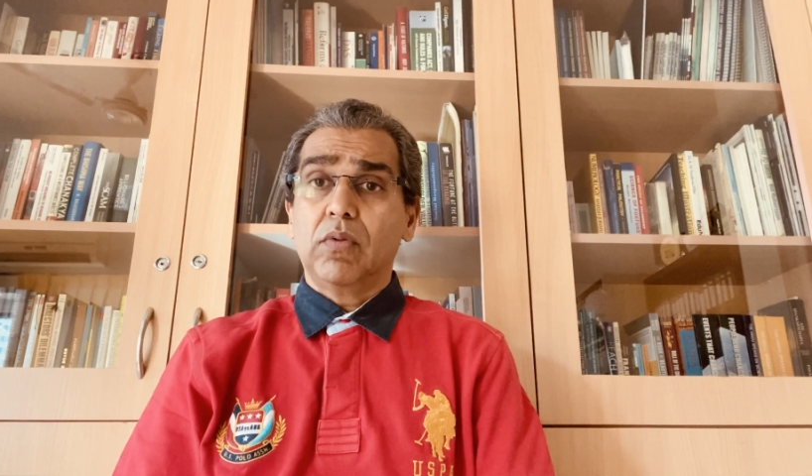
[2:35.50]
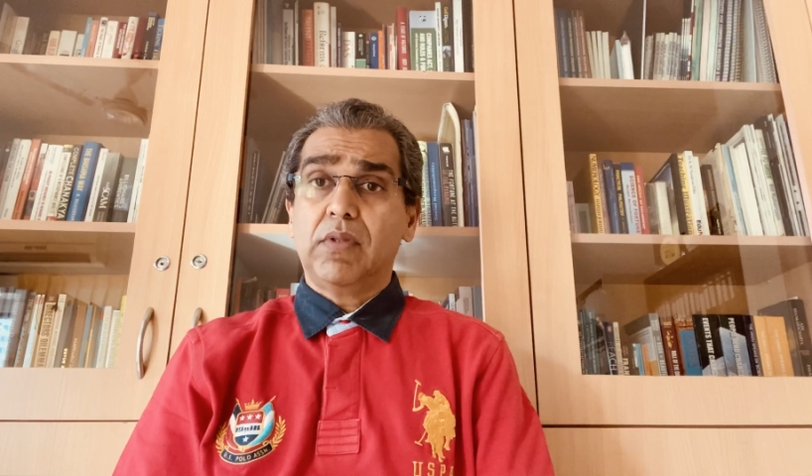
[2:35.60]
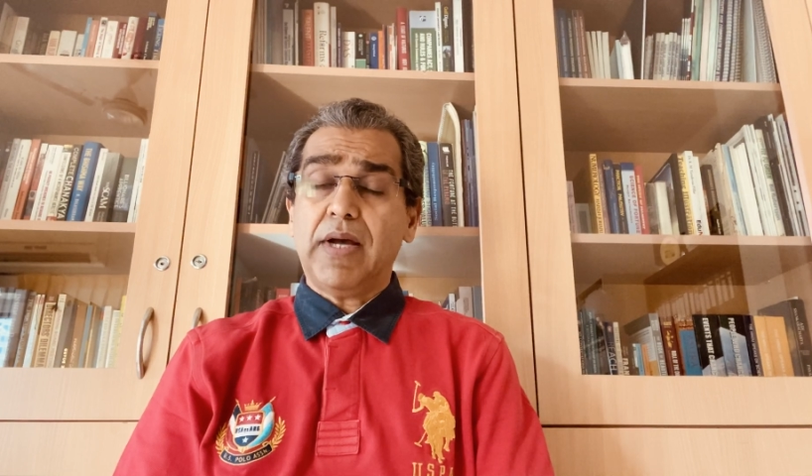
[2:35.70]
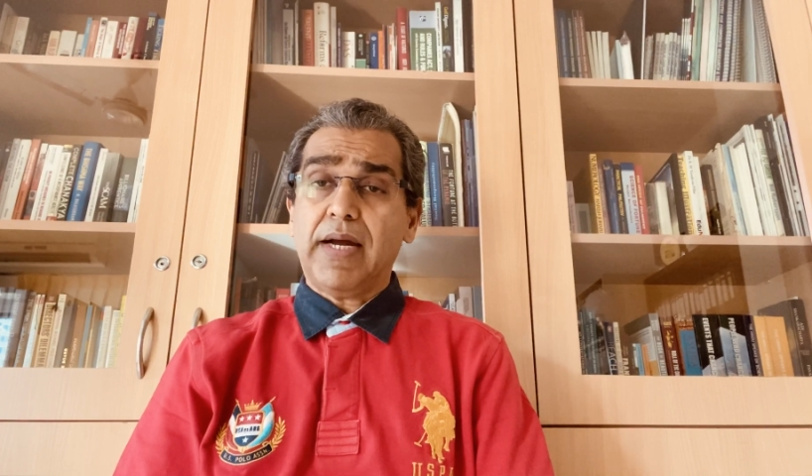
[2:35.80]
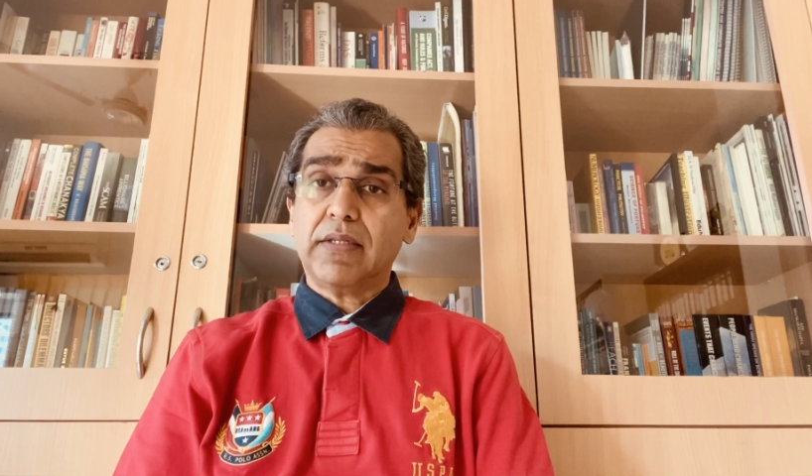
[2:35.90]

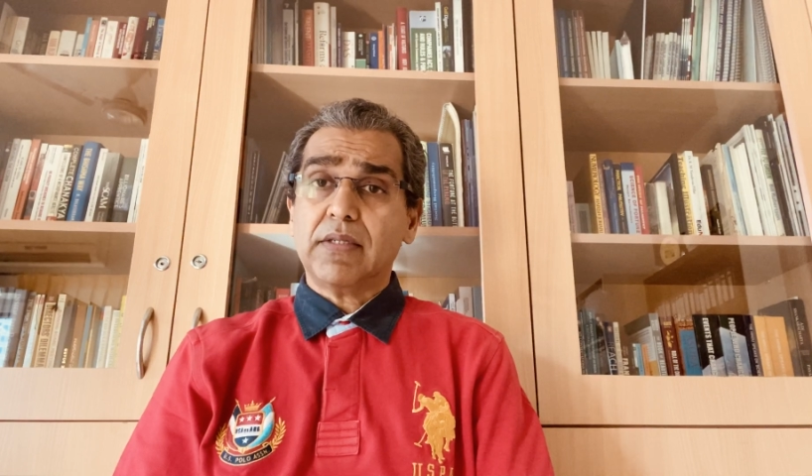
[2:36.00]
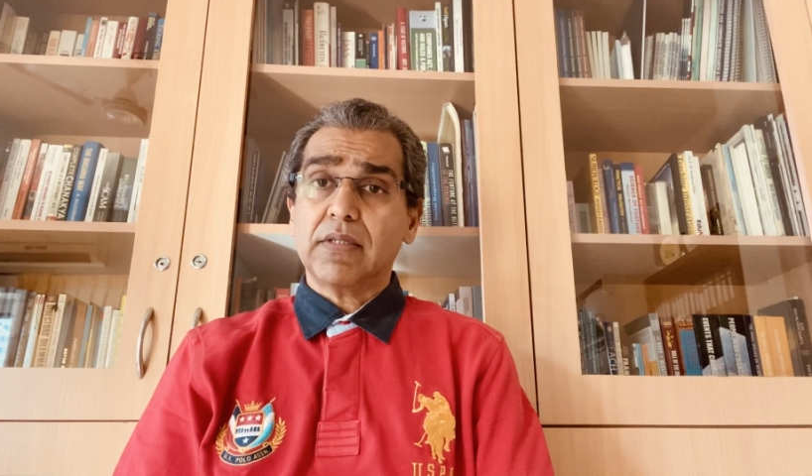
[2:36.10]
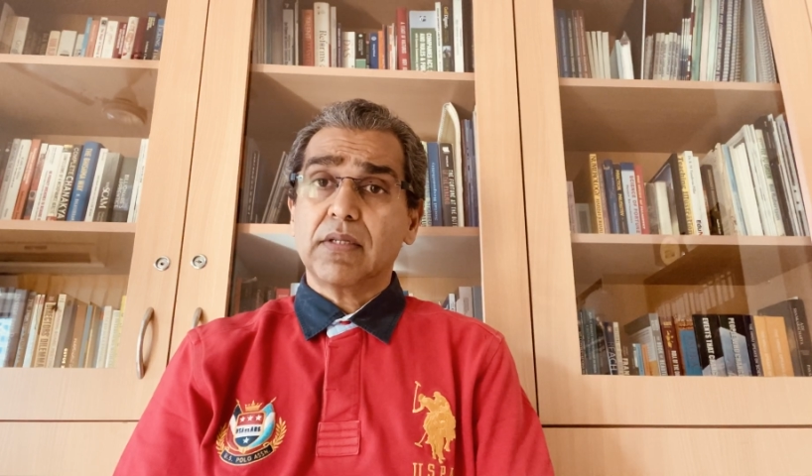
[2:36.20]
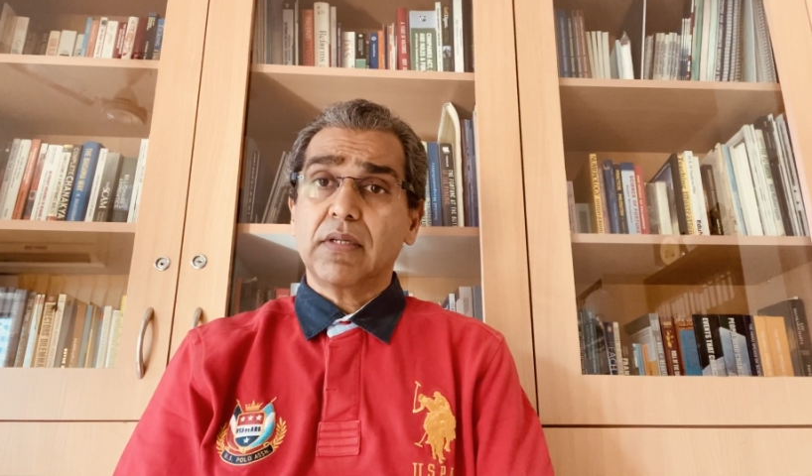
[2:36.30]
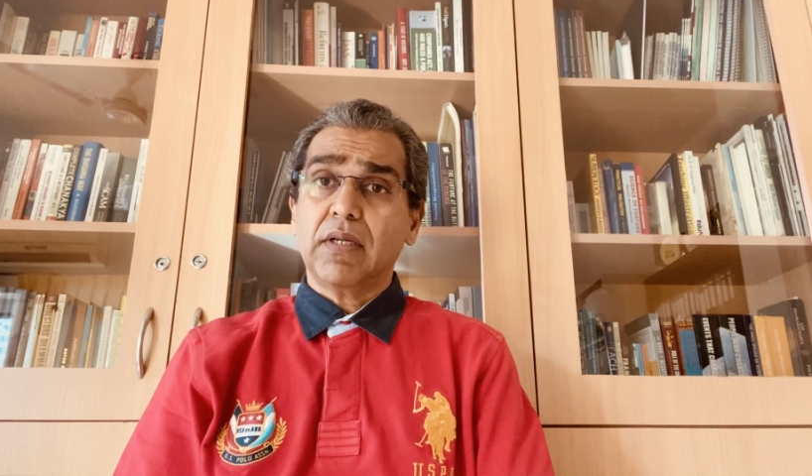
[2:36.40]
That
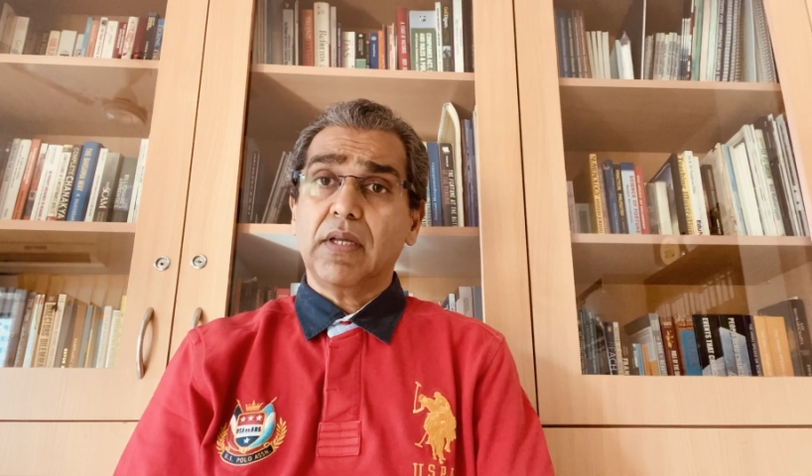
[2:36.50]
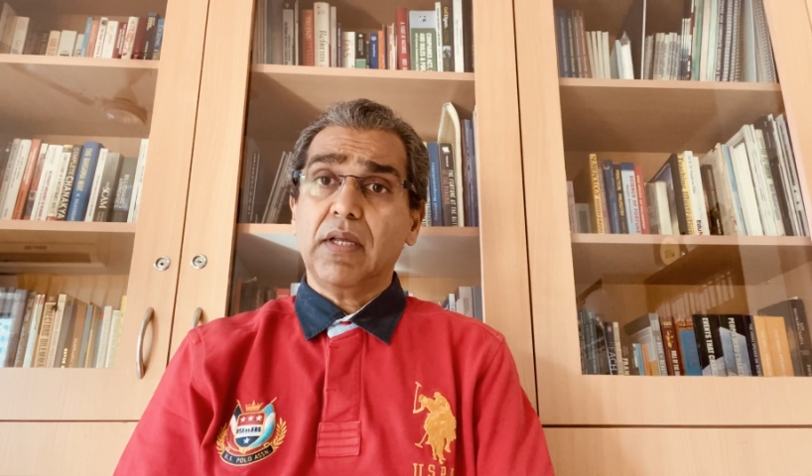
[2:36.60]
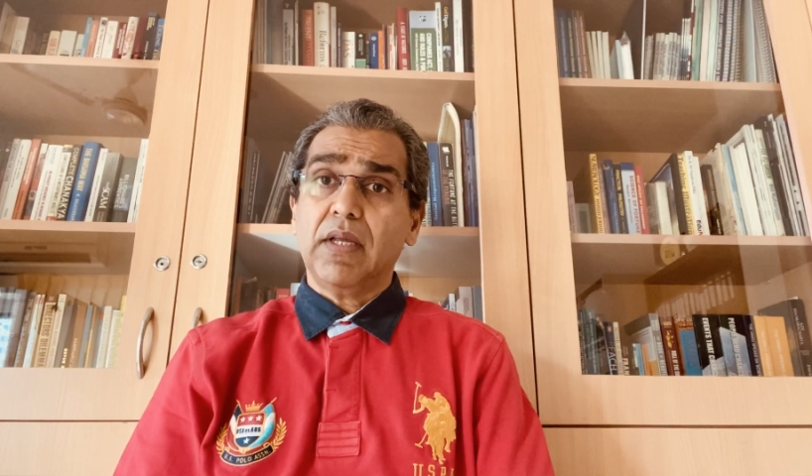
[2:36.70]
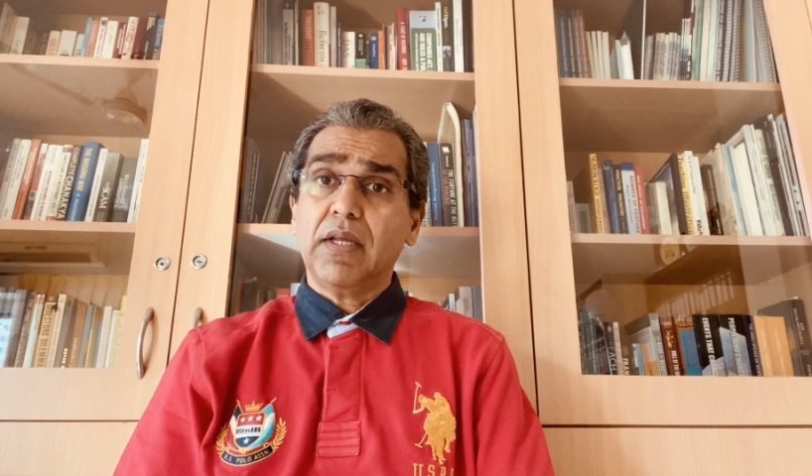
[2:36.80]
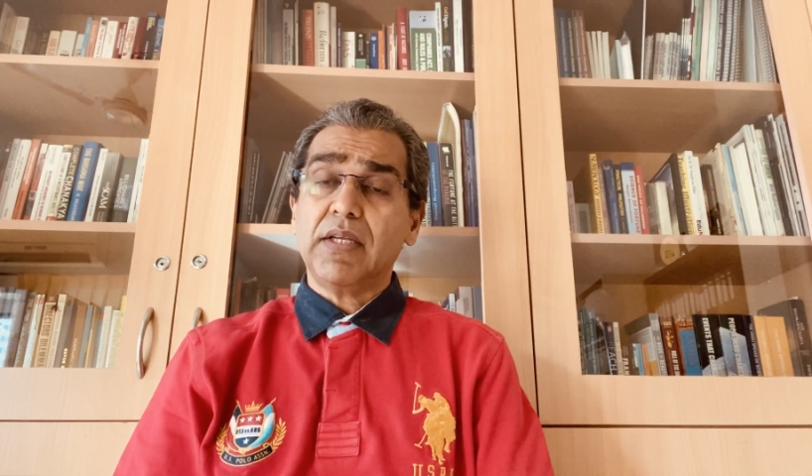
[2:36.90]

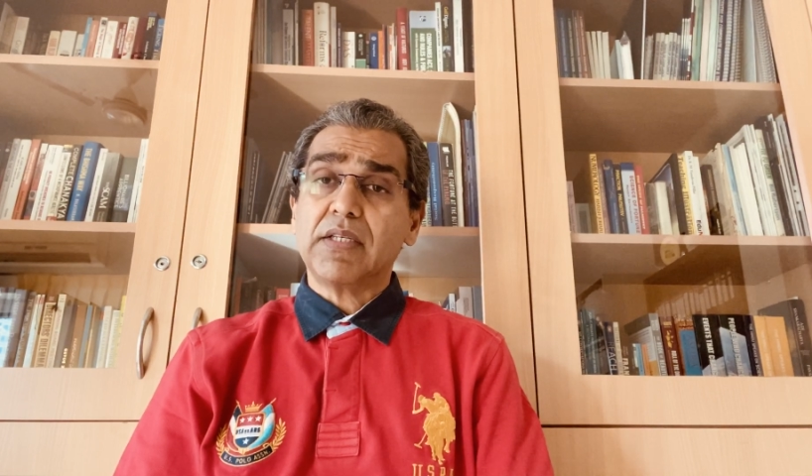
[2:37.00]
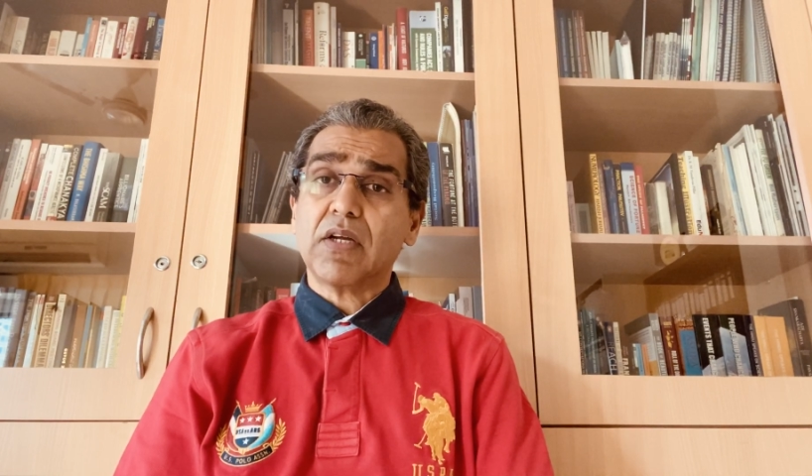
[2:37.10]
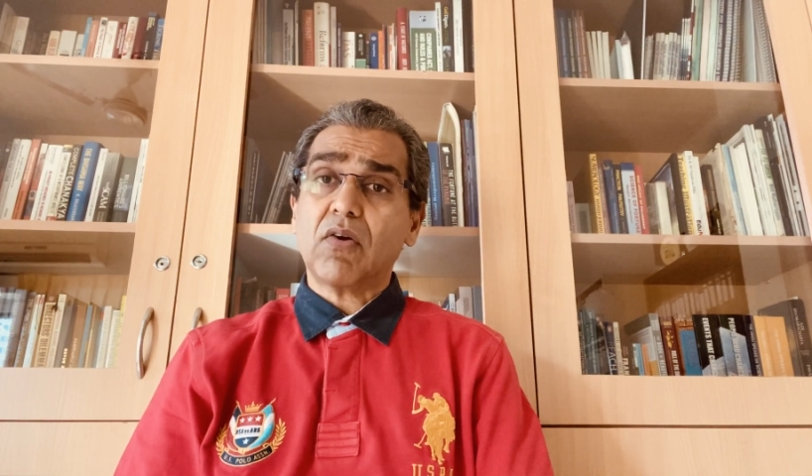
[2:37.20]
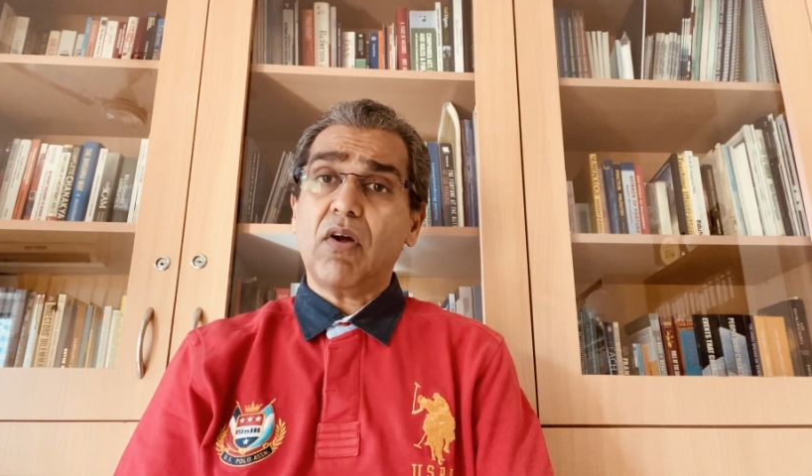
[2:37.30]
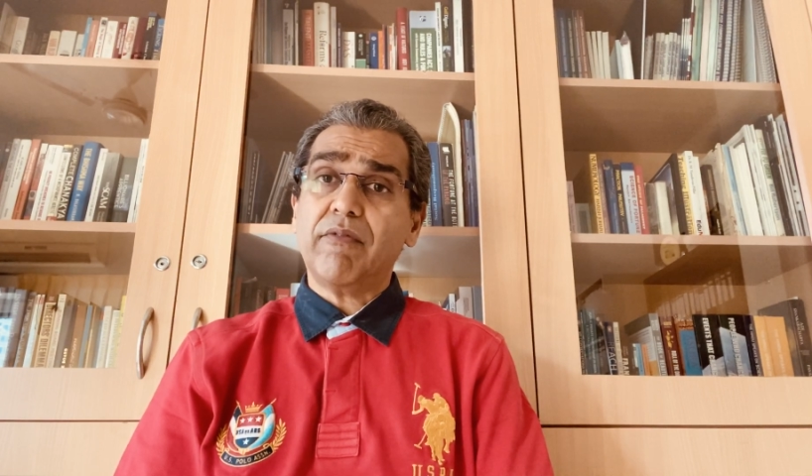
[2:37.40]
is a
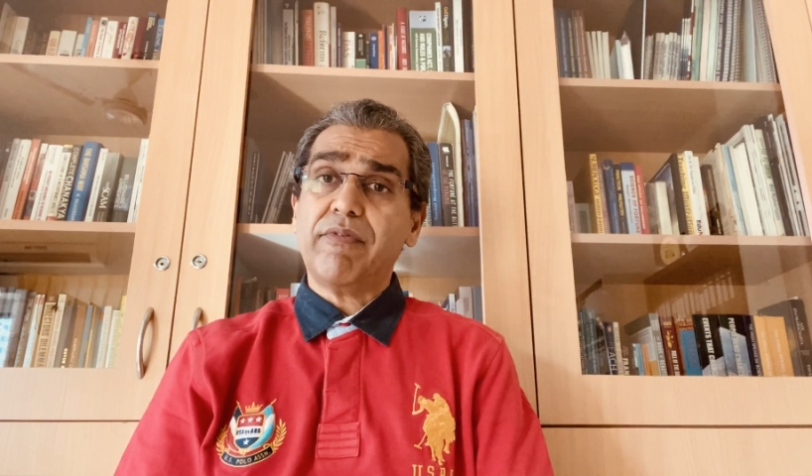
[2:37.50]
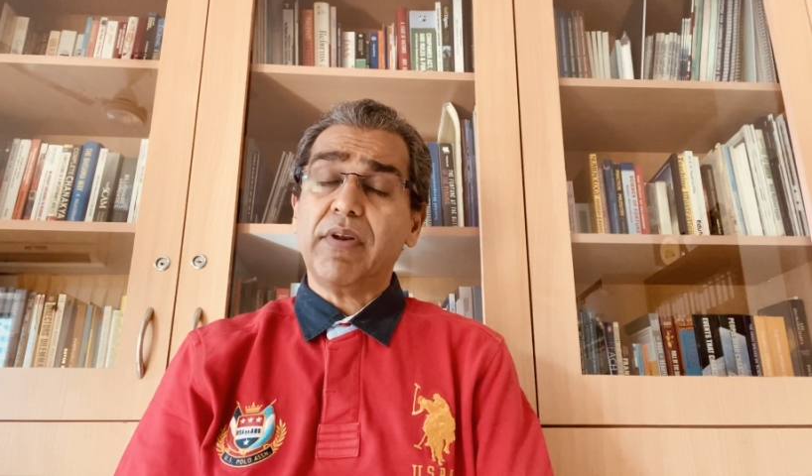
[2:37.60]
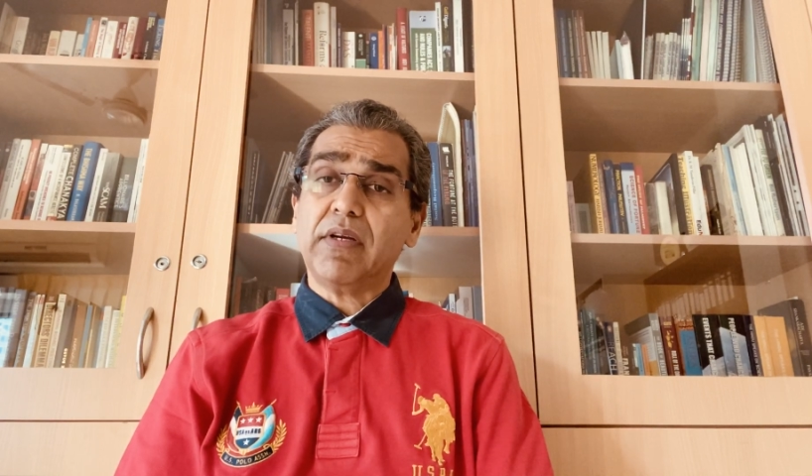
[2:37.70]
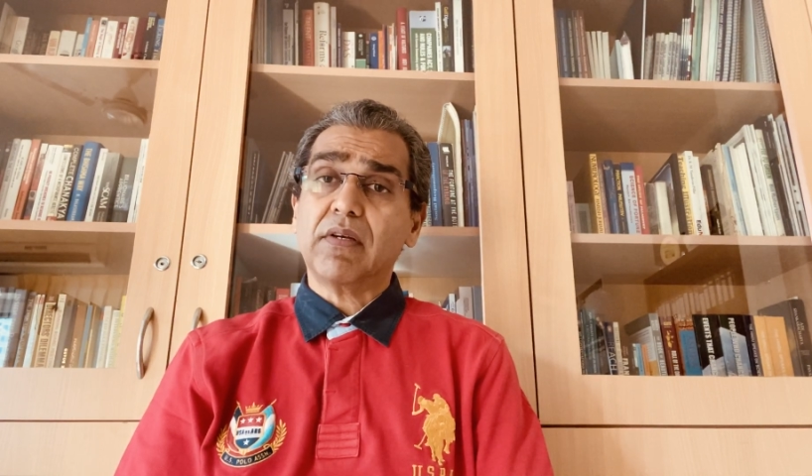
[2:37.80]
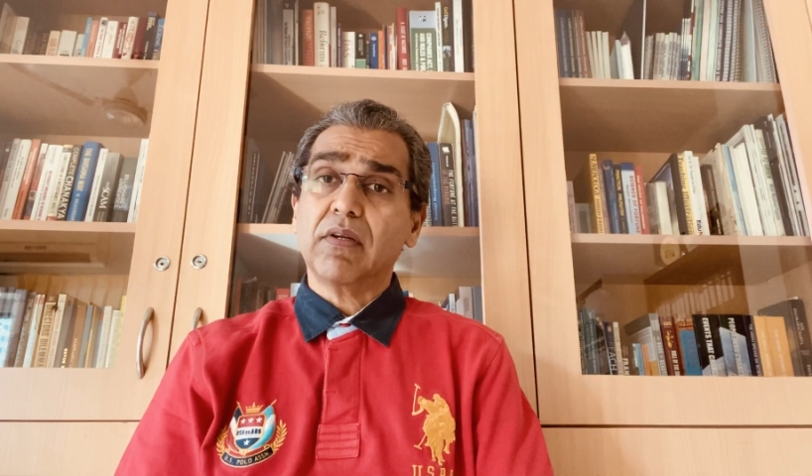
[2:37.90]

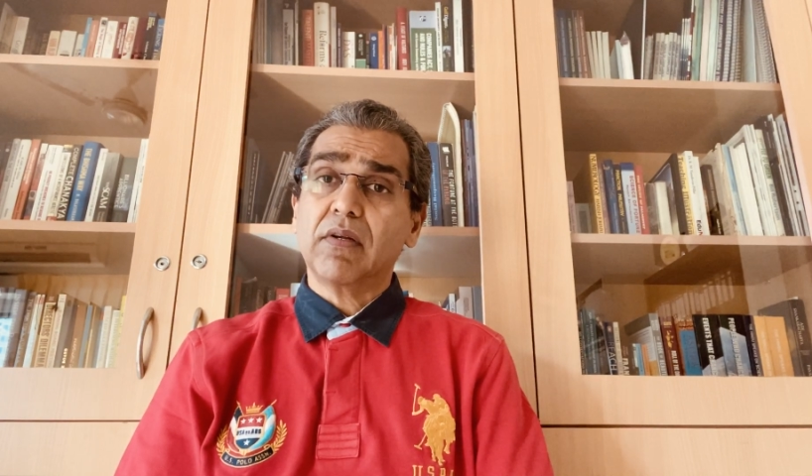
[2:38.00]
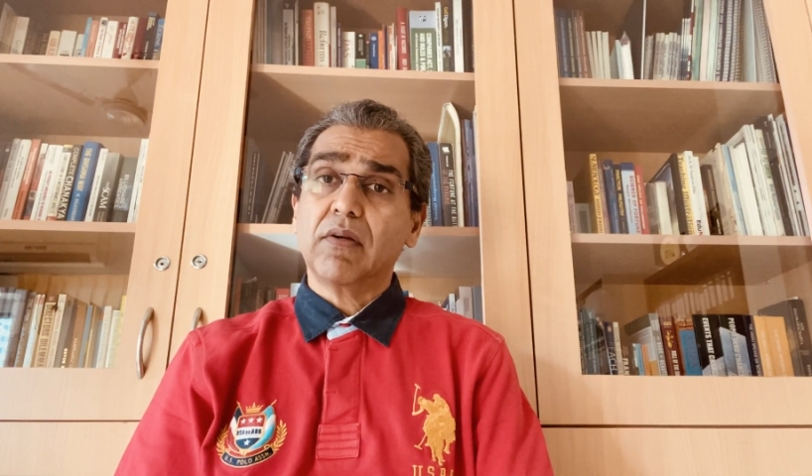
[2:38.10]
conflict